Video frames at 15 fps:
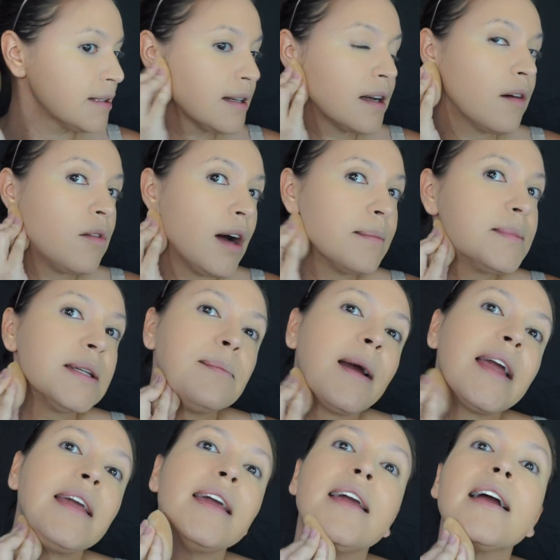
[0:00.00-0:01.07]
to go up to
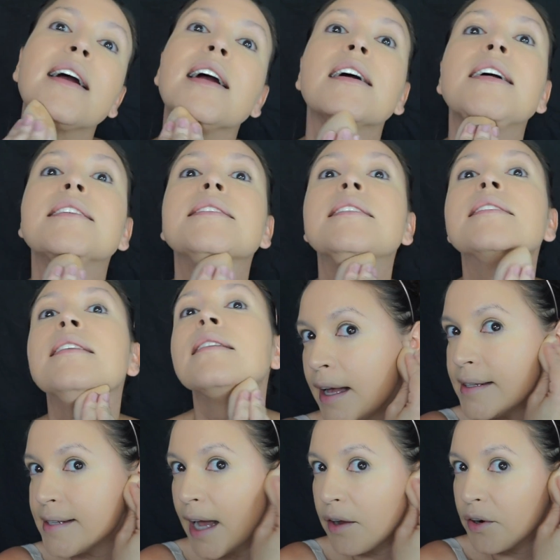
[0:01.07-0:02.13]
my ears
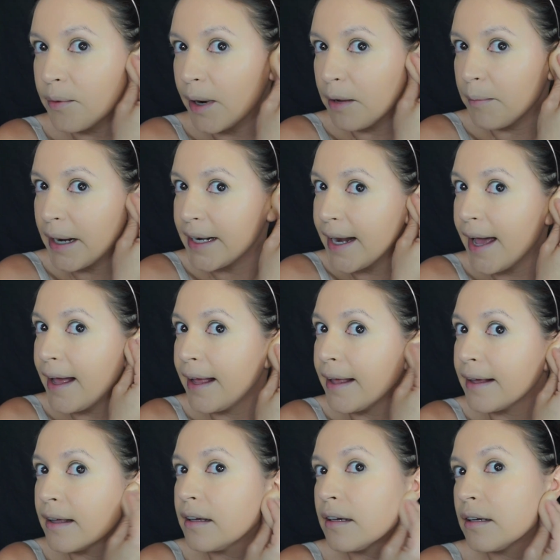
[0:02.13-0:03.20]
and down around my
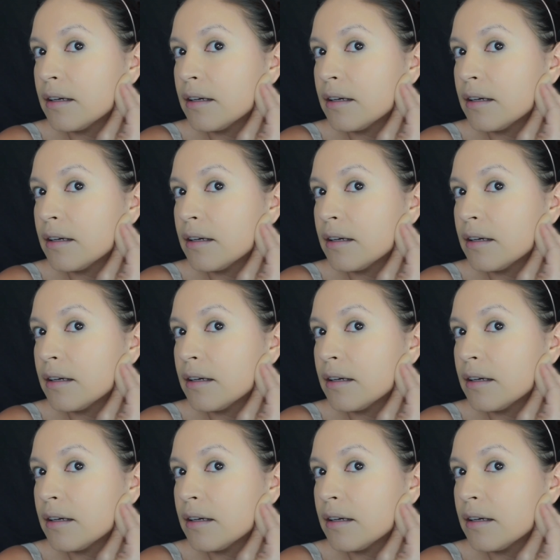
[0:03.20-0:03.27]
neck